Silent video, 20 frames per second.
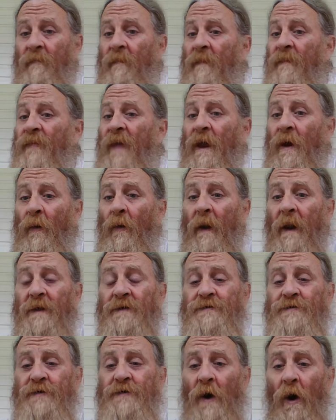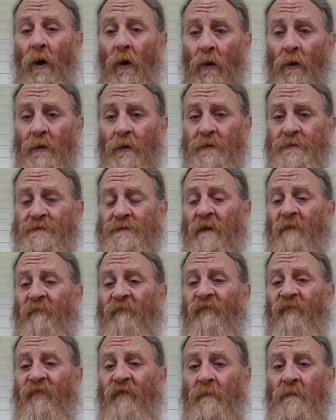They are a charge
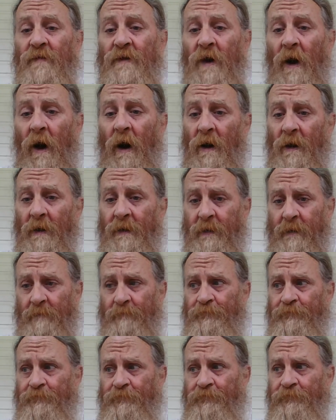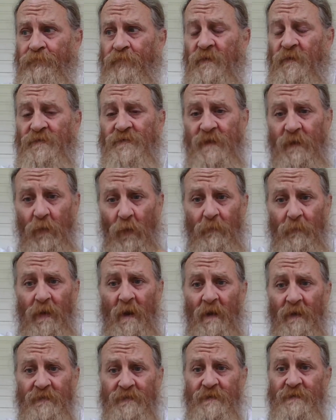from God. You see what
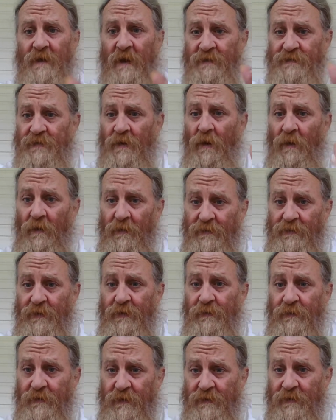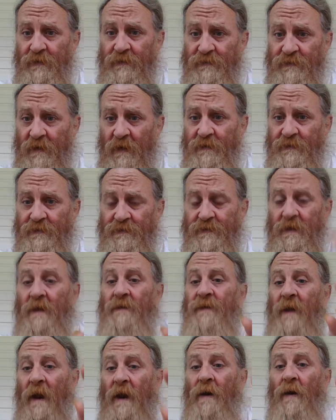Paul says, I charge you to do such and such.
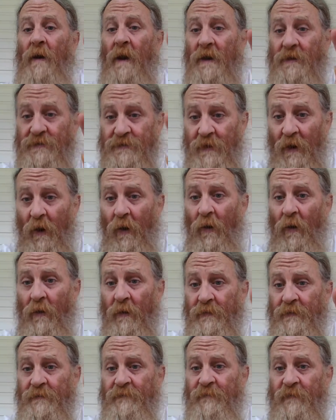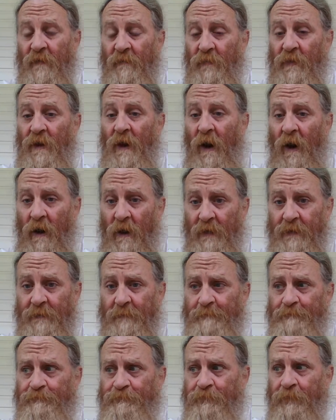They are a charge from God.
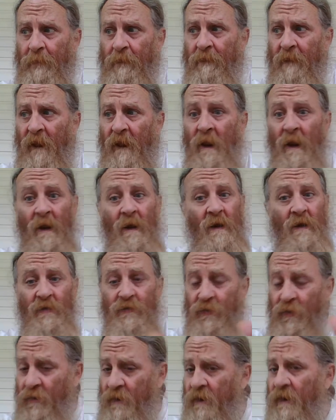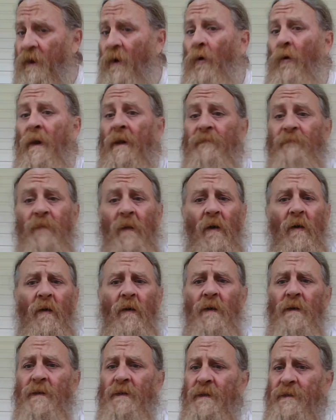And you can go as
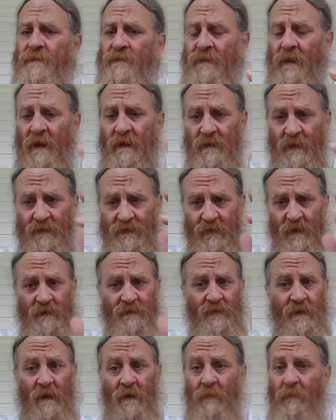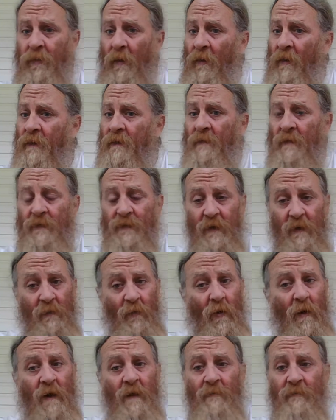far as say that they're part of, they're
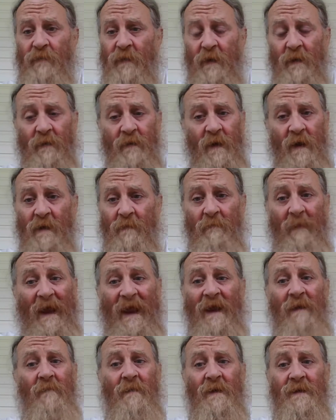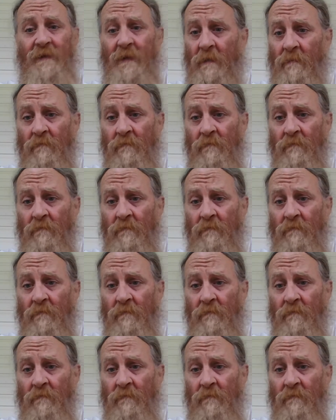one of, they're a commandment.